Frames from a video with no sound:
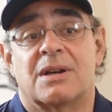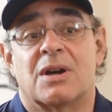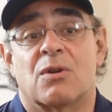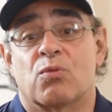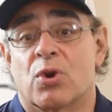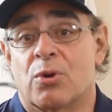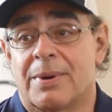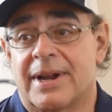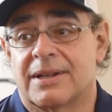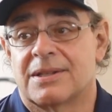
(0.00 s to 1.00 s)
road
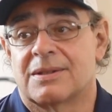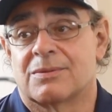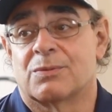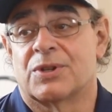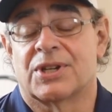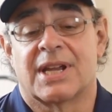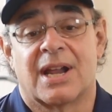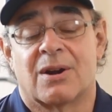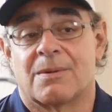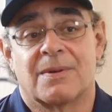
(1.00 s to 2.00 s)
bikes, which
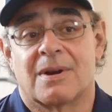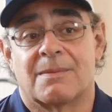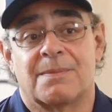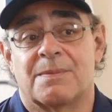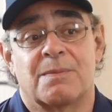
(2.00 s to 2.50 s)
again are